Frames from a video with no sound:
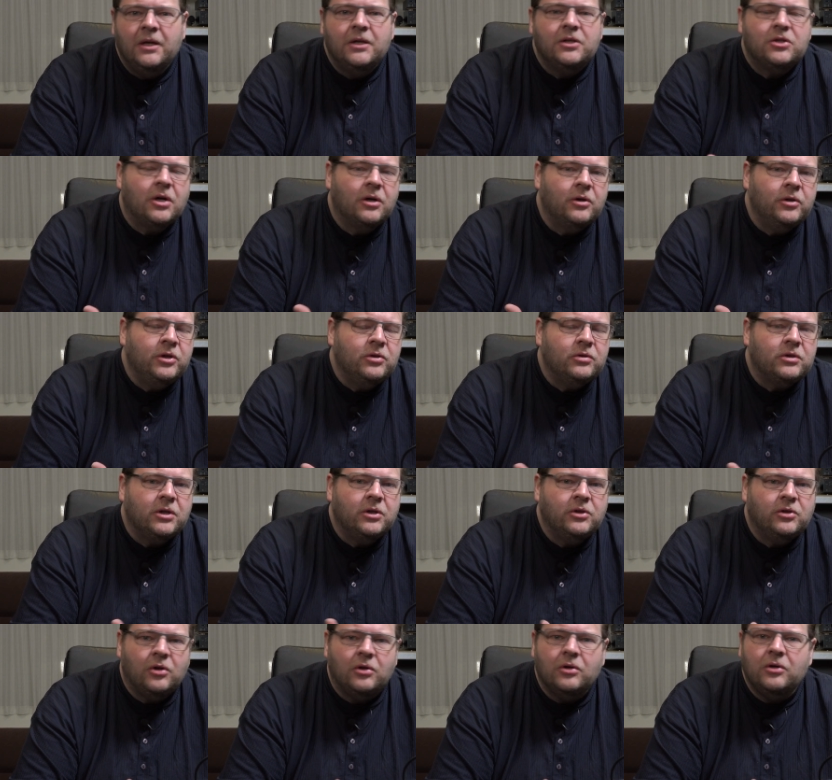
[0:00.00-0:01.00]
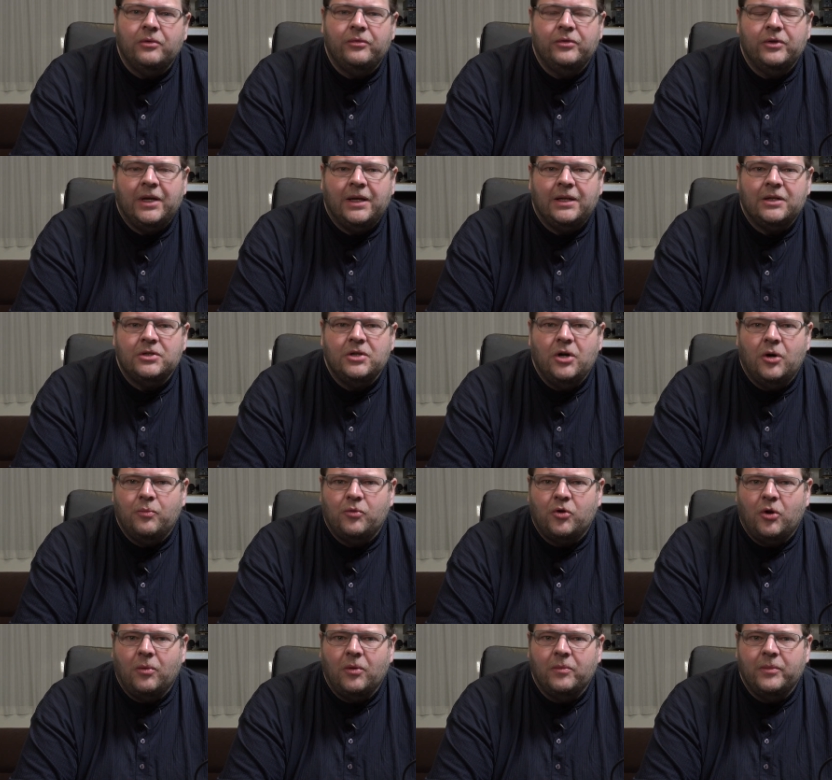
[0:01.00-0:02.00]
So using a dongle for that is no
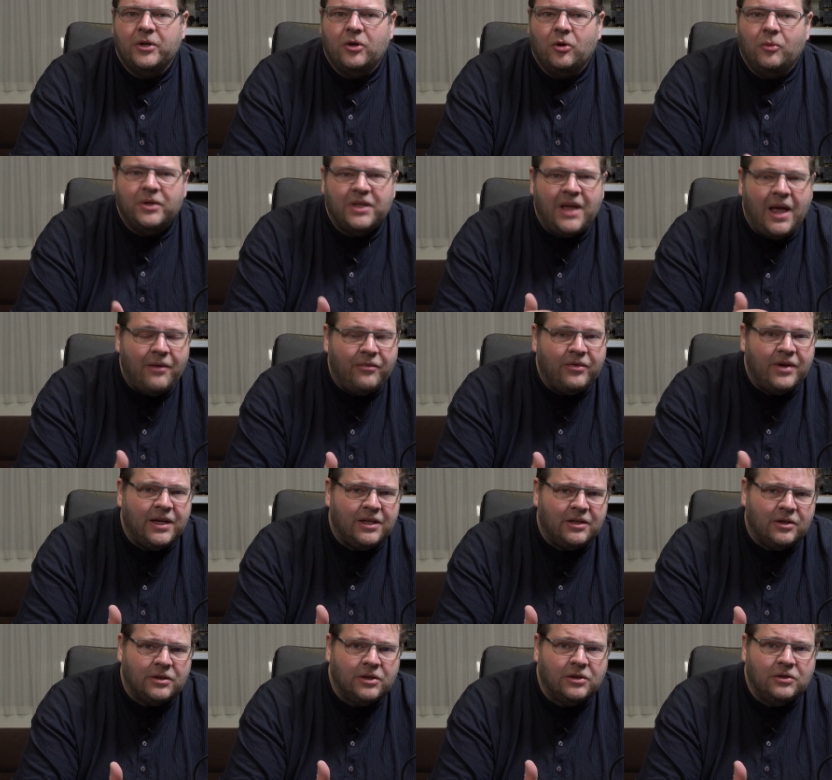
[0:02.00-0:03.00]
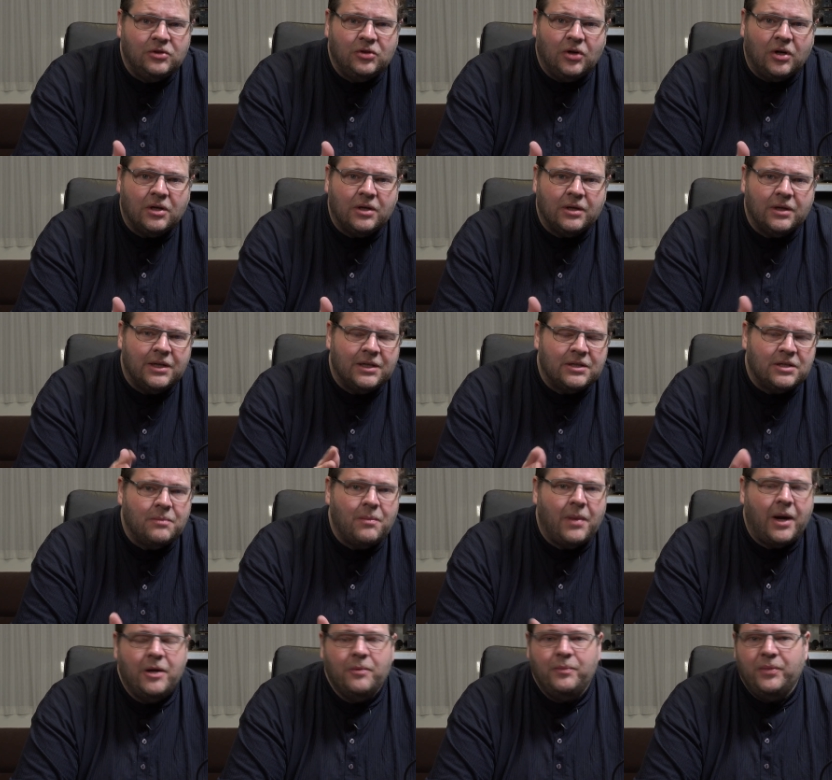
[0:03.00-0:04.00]
problem at all. But having it on a dock is, in
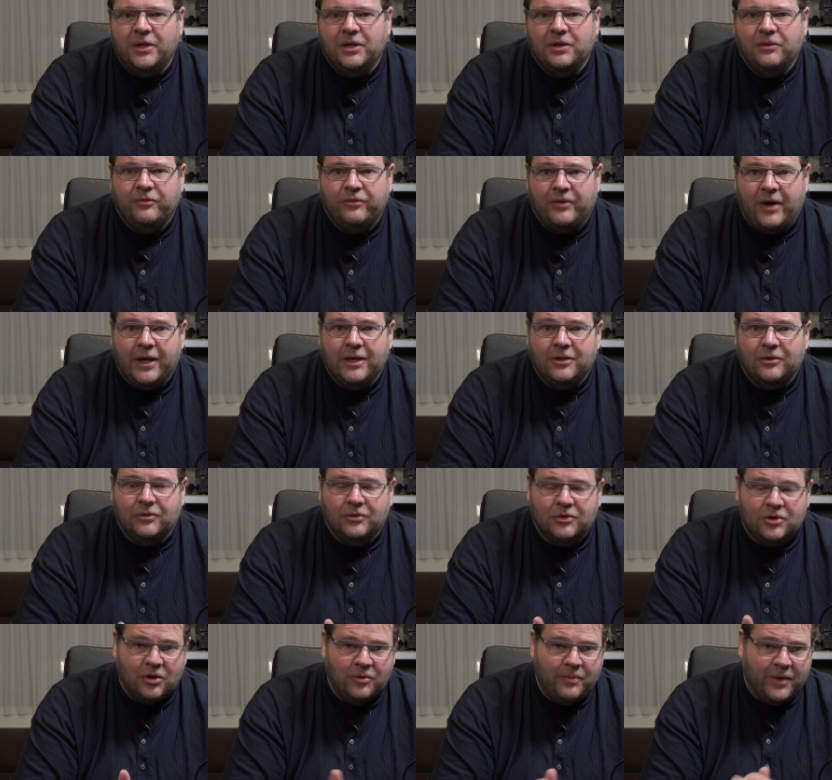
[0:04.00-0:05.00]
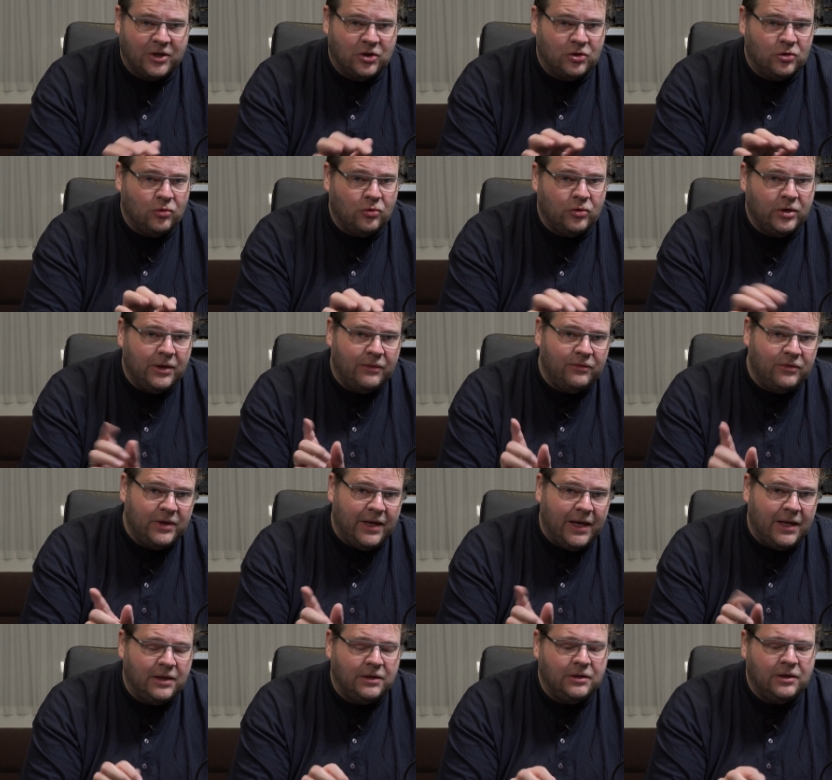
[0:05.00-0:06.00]
my opinion, vital. So make sure if you
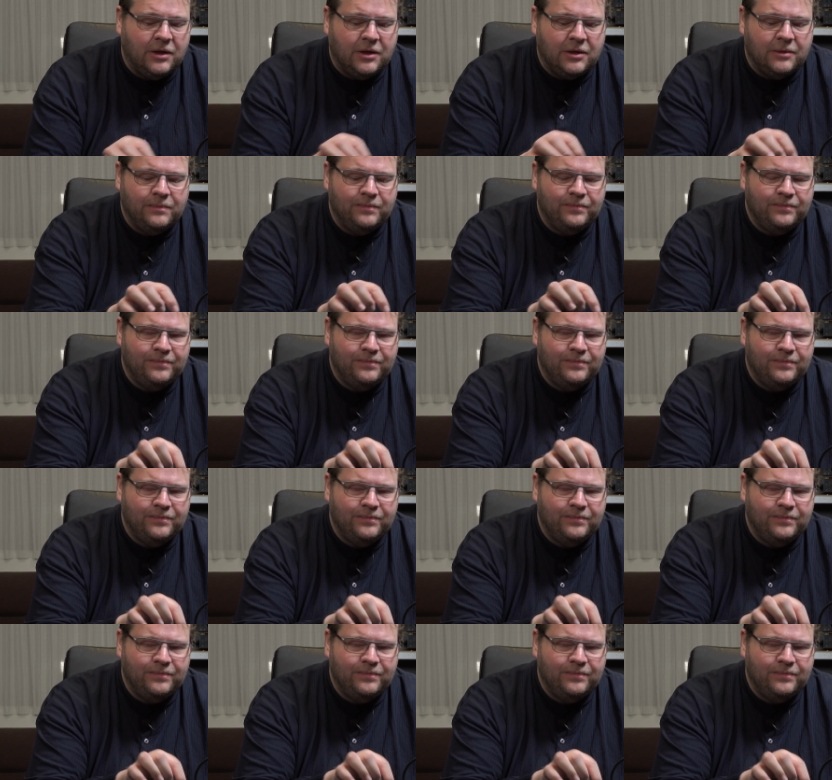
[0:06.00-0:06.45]
get a dock,